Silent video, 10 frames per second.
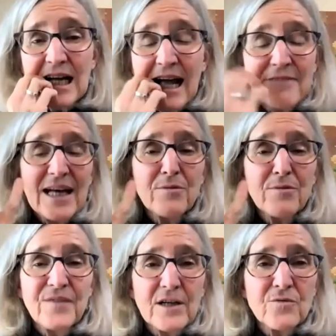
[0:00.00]
I've had
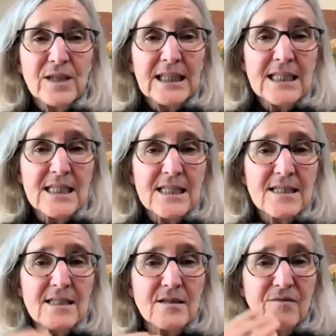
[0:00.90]
profound
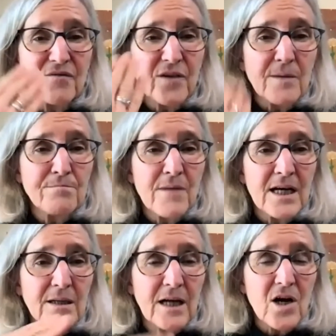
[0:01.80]
releases from
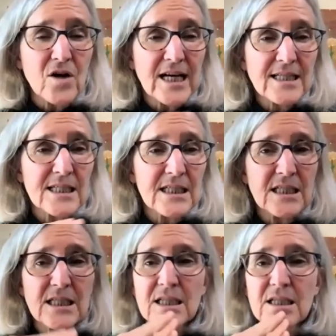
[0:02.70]
my car
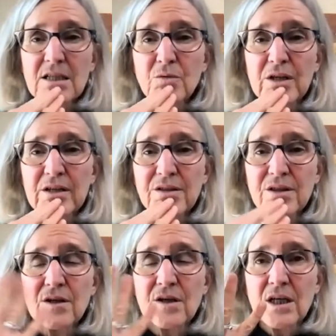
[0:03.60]
accident
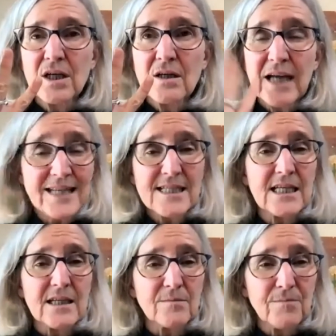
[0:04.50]
with
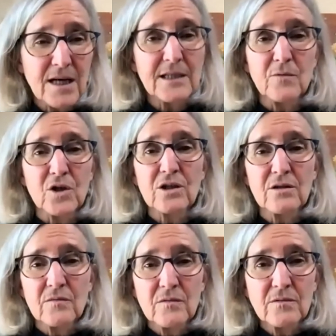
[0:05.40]
SE body work.
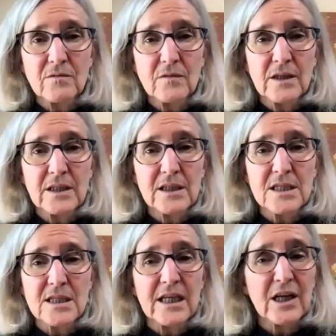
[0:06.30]
It
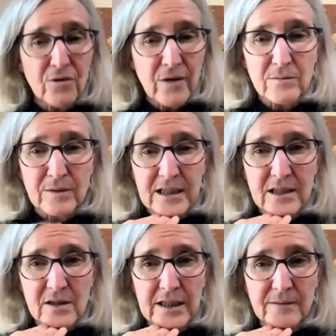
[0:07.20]
is incredibly
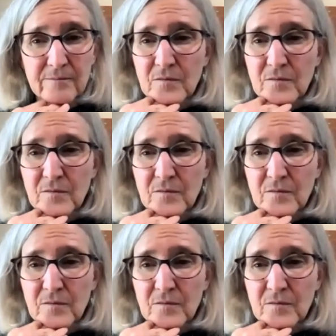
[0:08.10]
healing.